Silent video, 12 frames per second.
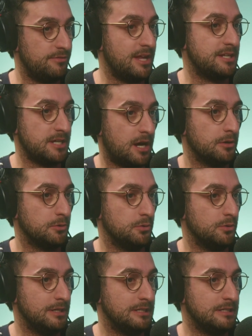
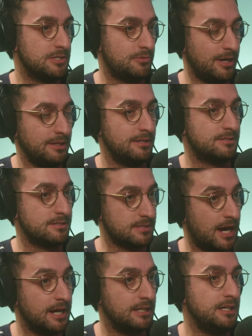Netanyahu in Israeli
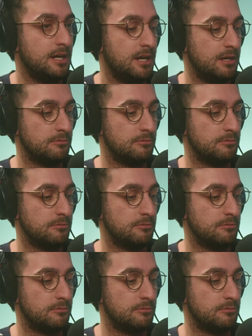society.